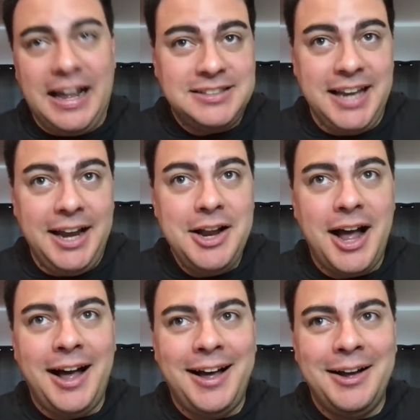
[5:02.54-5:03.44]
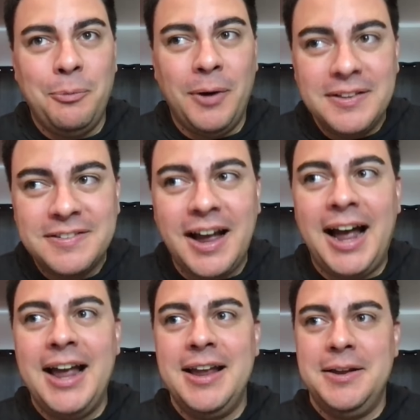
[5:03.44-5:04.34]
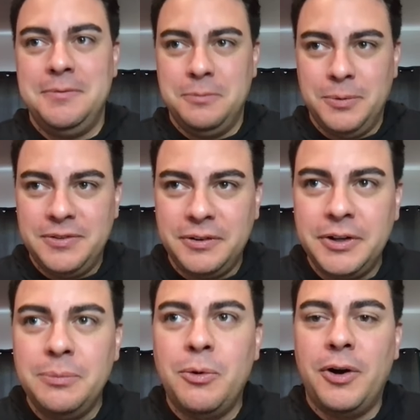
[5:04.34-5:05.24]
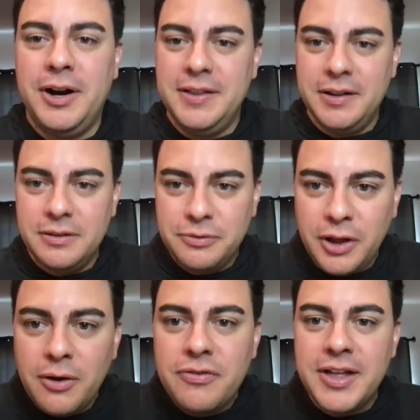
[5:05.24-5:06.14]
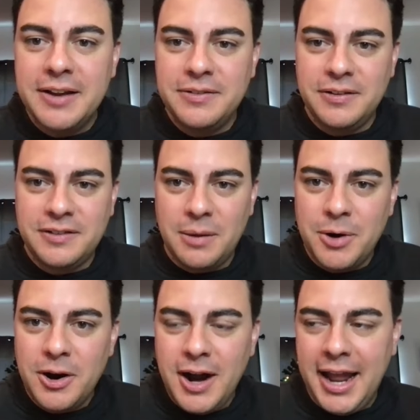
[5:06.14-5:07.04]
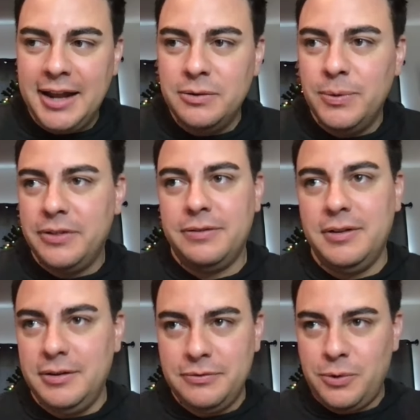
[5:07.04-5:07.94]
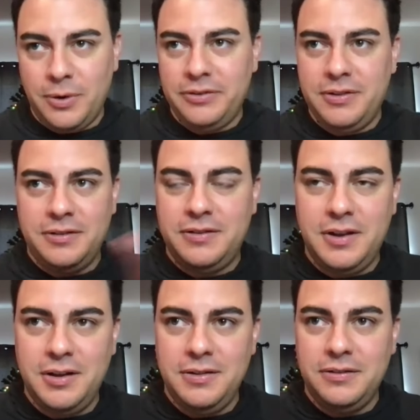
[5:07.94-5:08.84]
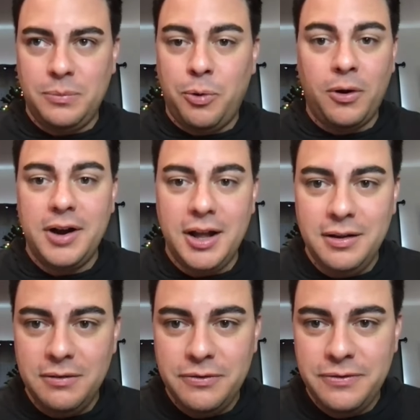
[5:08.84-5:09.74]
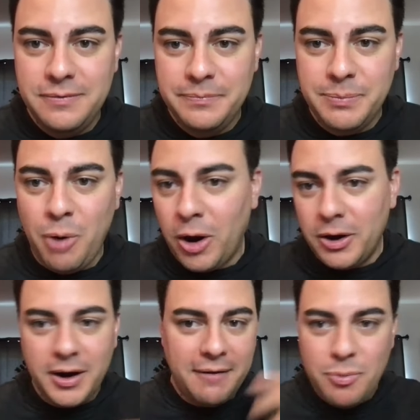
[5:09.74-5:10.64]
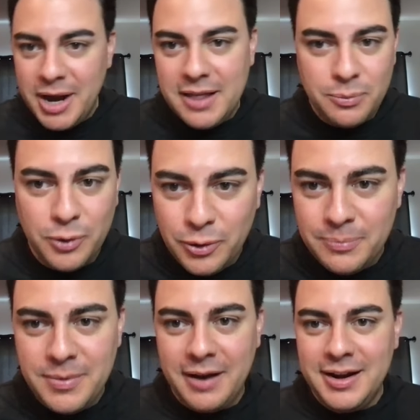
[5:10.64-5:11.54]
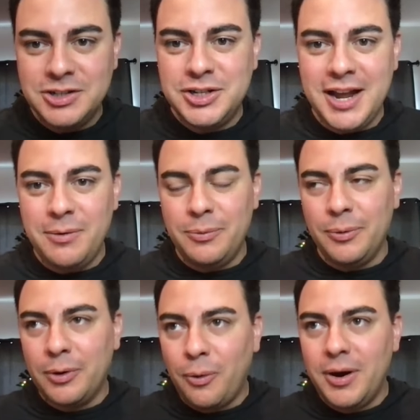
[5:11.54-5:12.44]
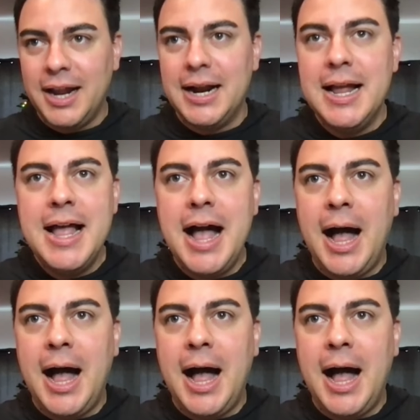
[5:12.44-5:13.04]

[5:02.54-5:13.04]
That said, uh, once I was a little more in the flow of things this summer, and with of course this uh, the support of Martyr and everybody in the room uh, each day when we're recording,